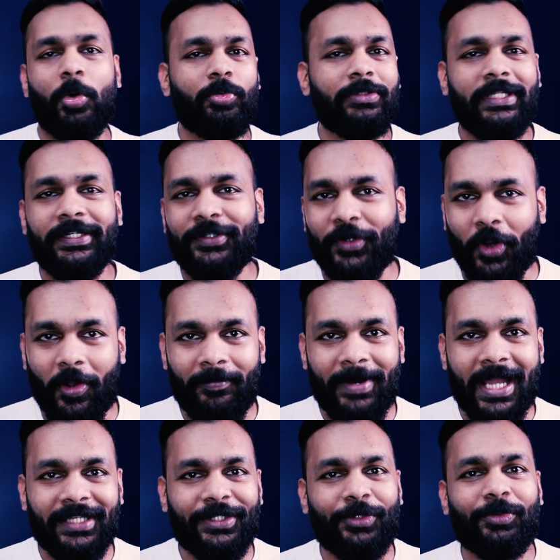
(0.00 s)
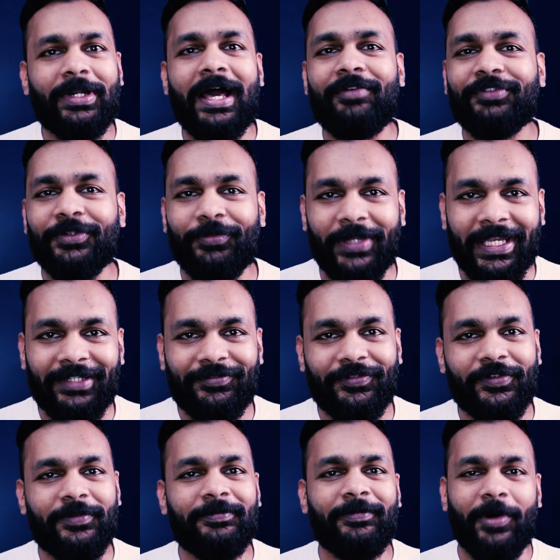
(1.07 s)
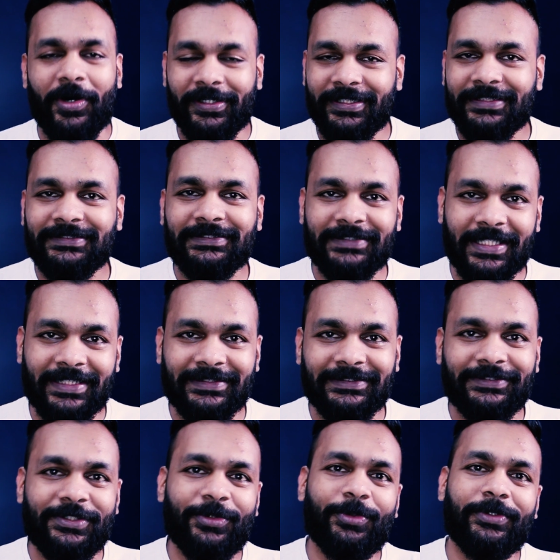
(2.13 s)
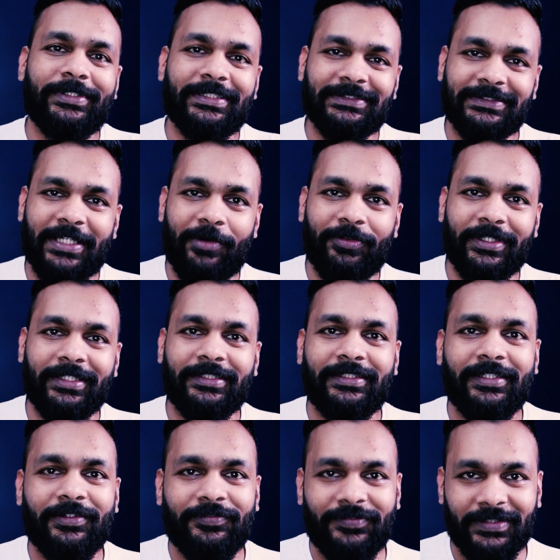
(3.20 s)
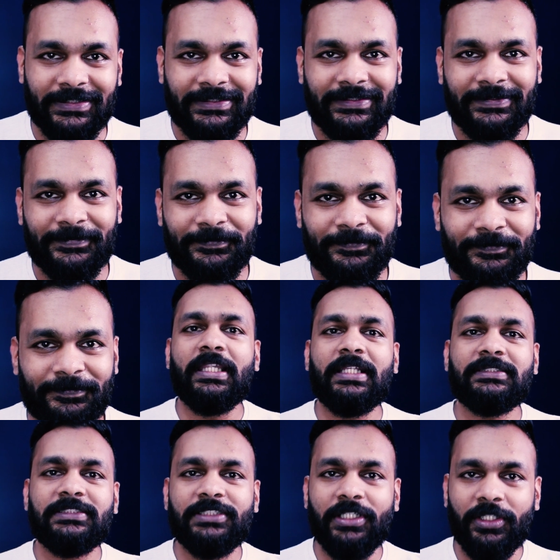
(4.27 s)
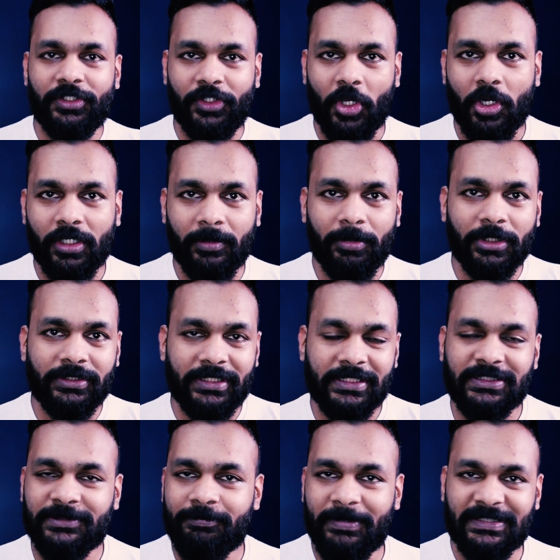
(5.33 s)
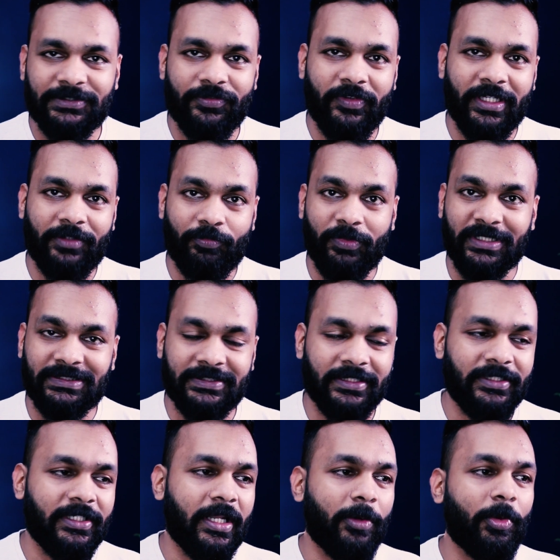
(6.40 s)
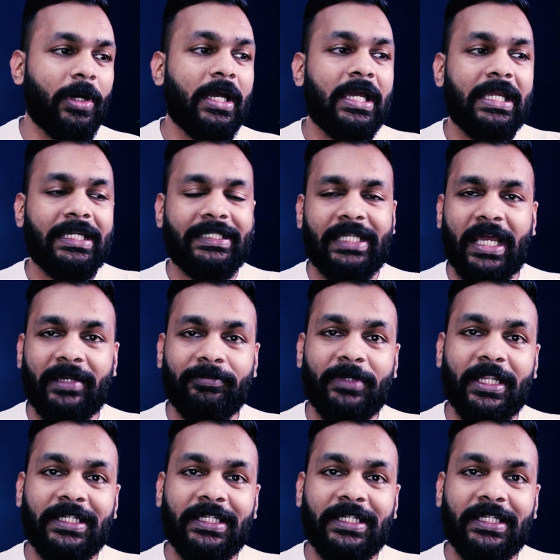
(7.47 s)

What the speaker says: Only drawback, you'll have to wait for modern science to discover it first. Let's talk about this specific question. Now, time